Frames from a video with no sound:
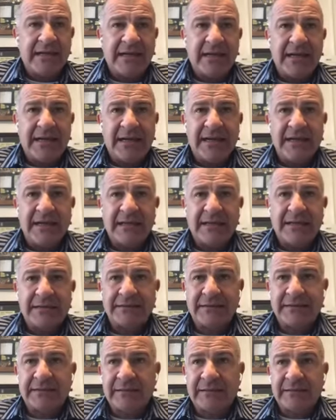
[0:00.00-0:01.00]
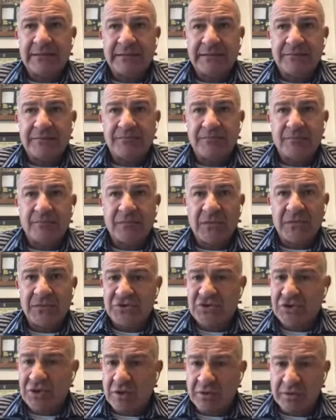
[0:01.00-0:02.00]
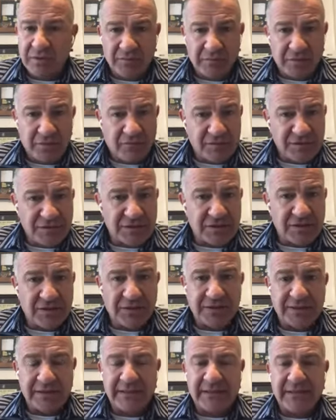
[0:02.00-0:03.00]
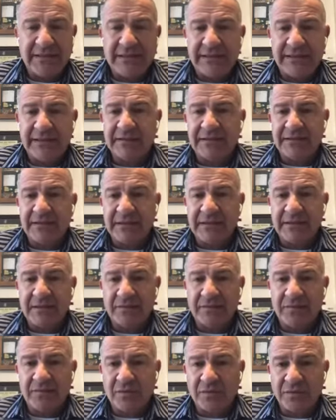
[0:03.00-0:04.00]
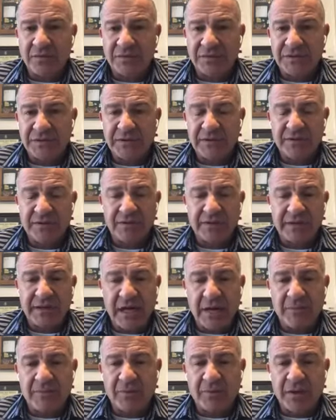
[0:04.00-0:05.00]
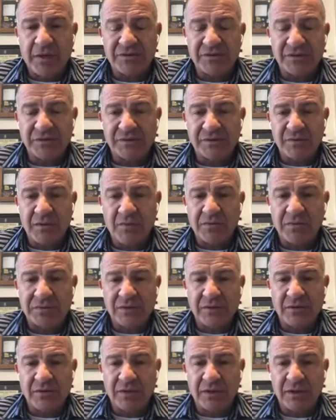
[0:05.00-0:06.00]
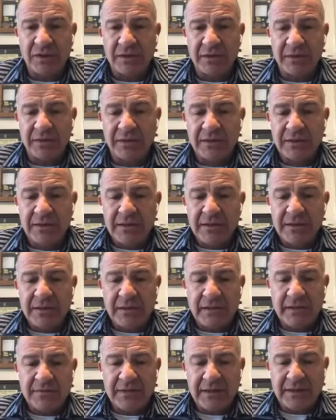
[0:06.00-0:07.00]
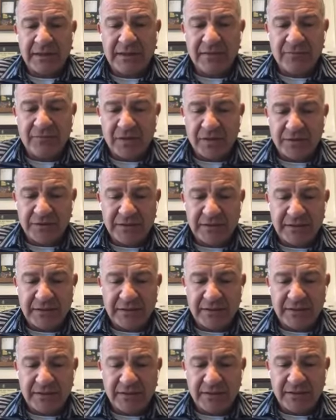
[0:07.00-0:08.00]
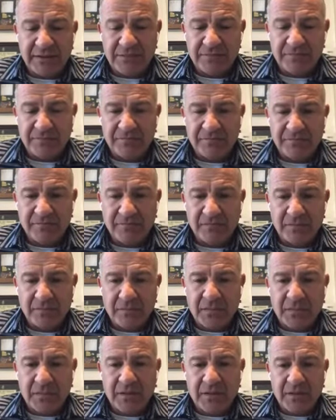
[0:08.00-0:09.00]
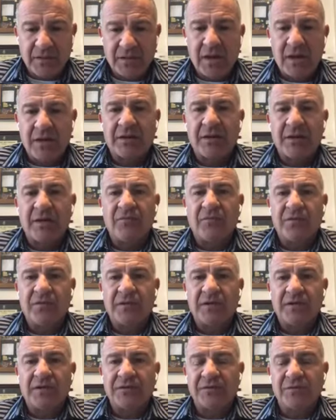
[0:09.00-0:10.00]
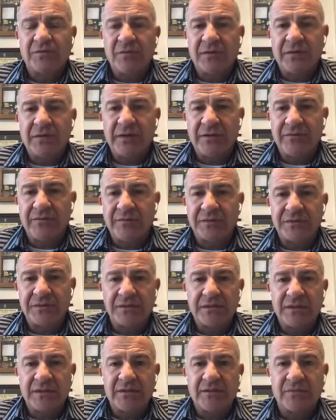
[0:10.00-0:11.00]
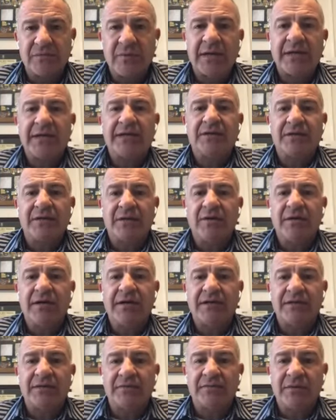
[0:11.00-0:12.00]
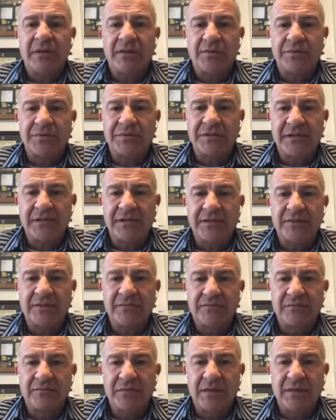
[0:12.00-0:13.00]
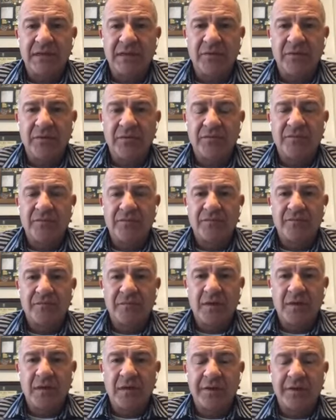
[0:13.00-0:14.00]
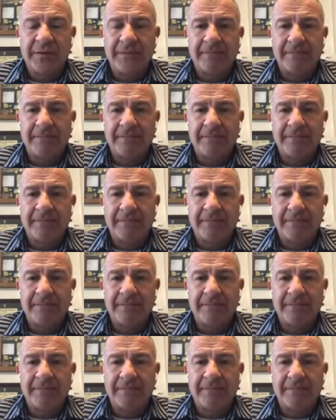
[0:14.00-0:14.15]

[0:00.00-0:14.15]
and um, showed him the facility and, and, of course, you know, the operations, what was going on. I think he felt a, um, a, a comfort there to where he was uh, ready to go ahead and, and proceed and, and move on it.